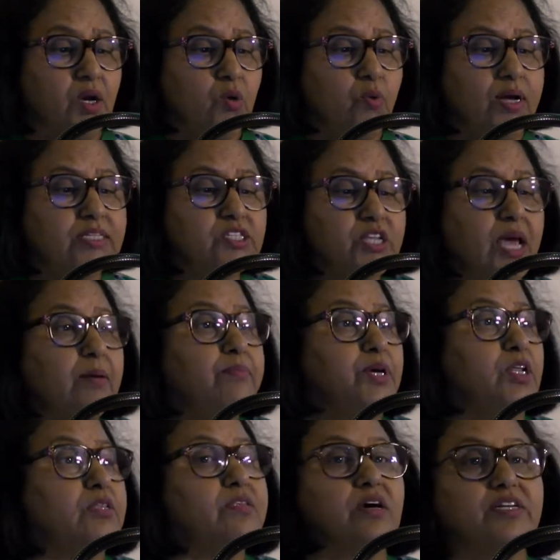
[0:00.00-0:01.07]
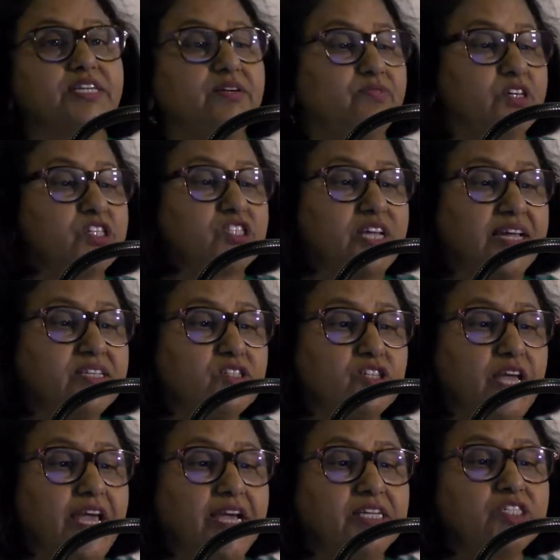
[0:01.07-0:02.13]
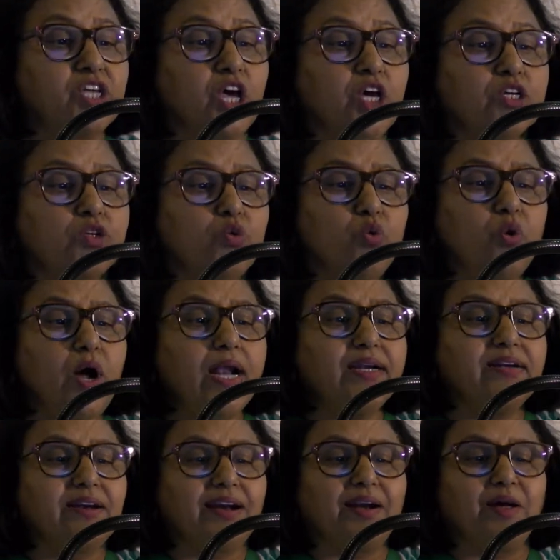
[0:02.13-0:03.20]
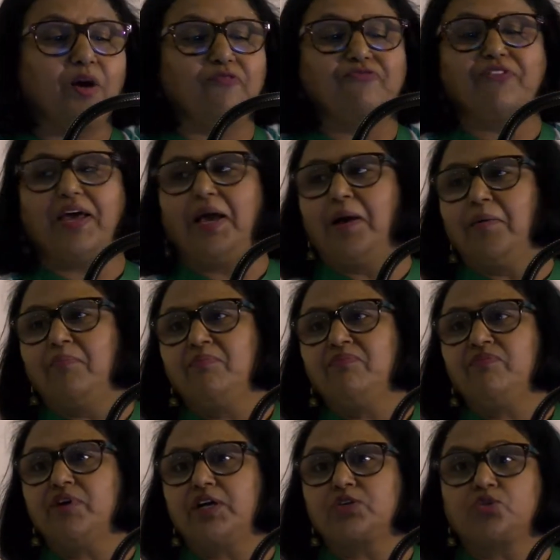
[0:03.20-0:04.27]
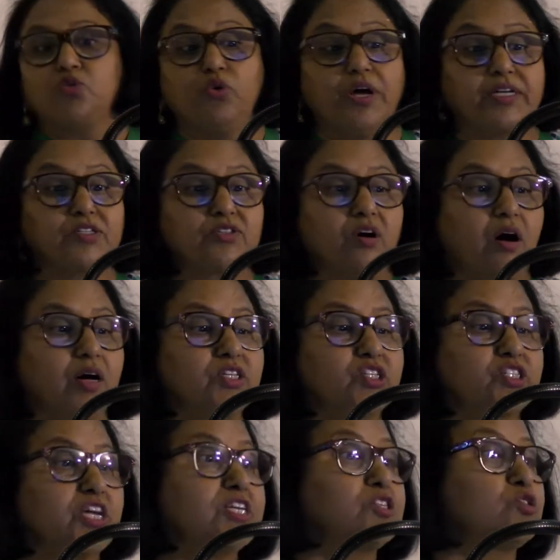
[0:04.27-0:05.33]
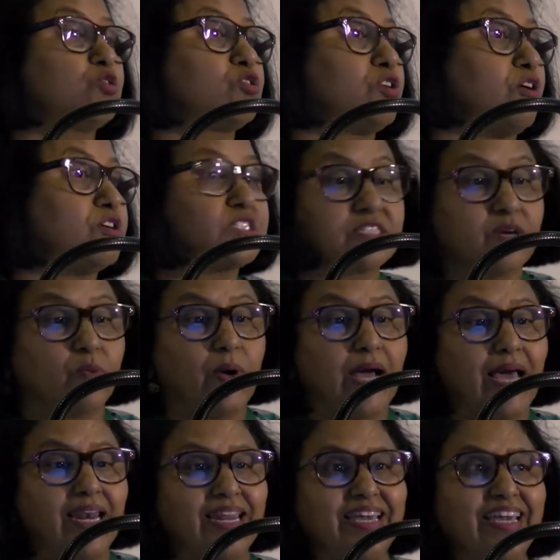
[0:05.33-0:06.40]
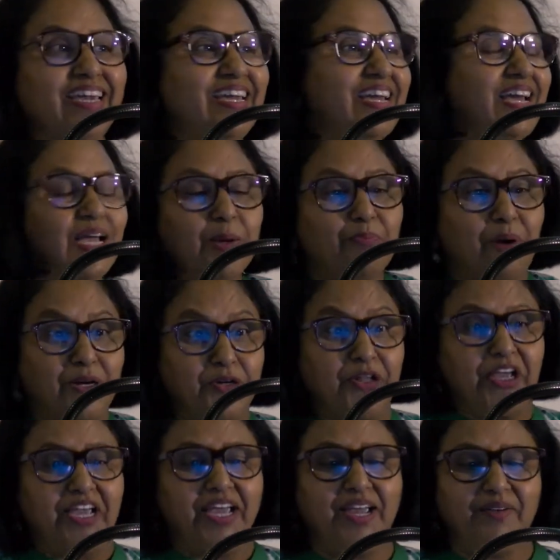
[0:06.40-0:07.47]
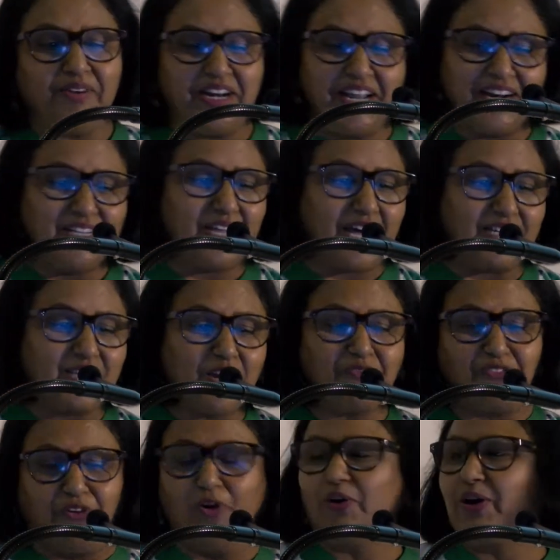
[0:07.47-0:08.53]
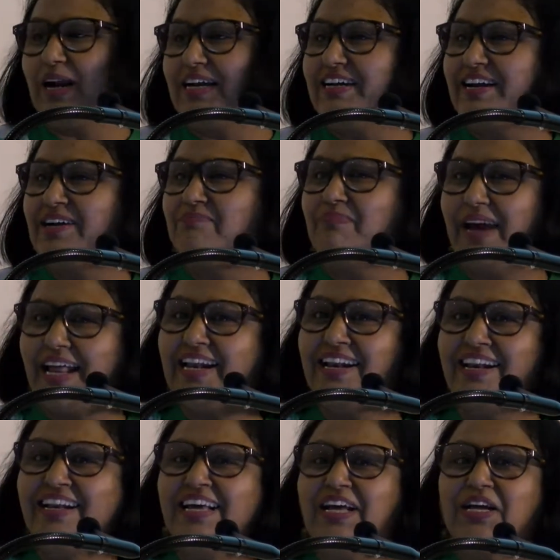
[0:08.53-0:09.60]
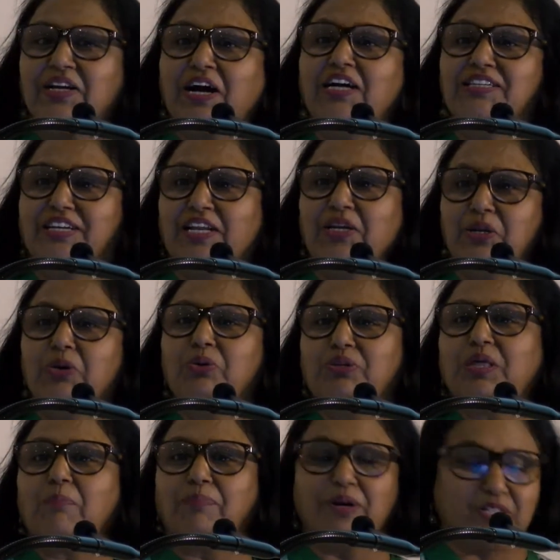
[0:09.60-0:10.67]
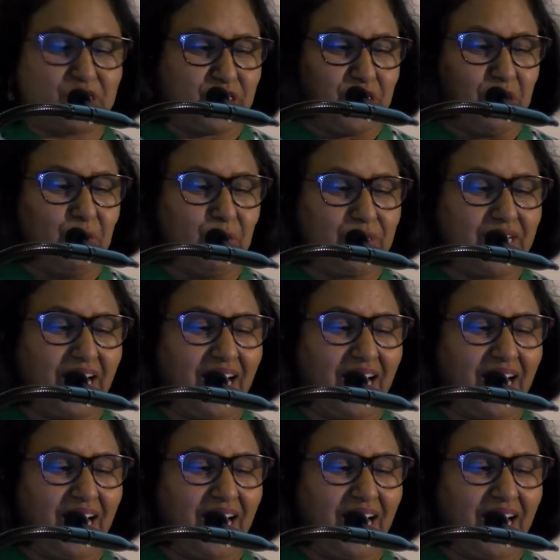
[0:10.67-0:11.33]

1 Samuel 30 verse 10 says, 200 of them were too exhausted to cross the valley, but David and the other 400 men continued the pursuit.